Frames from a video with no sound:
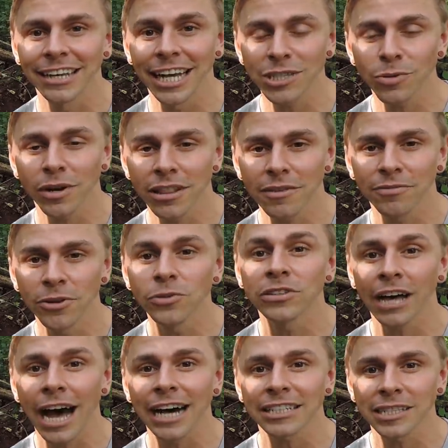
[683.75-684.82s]
It's one of the few
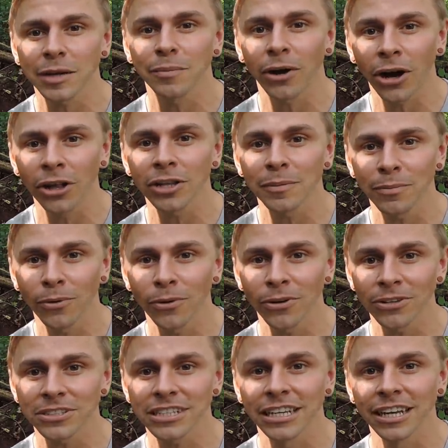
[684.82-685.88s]
toxic
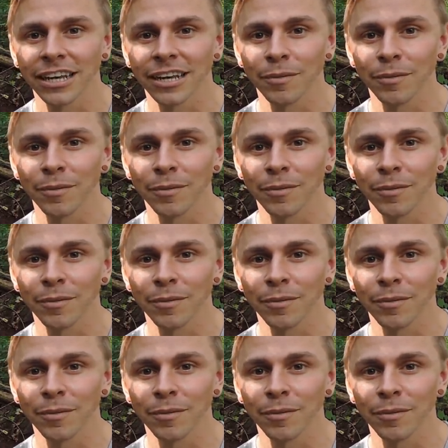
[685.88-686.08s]
polypores,